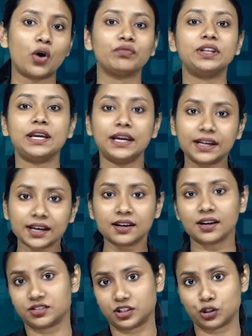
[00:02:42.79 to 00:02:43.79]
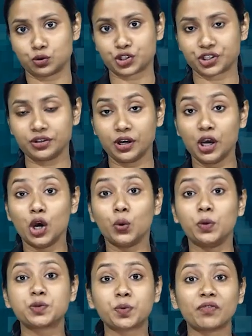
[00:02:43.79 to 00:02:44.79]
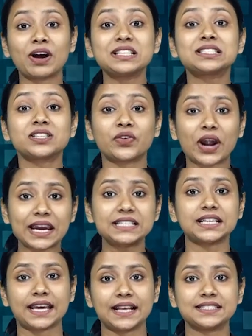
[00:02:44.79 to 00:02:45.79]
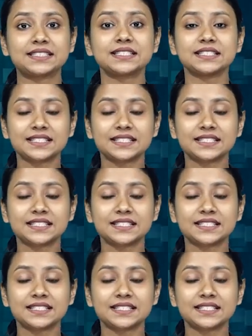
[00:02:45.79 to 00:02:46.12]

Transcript: of the Indian Constitution, which provides right against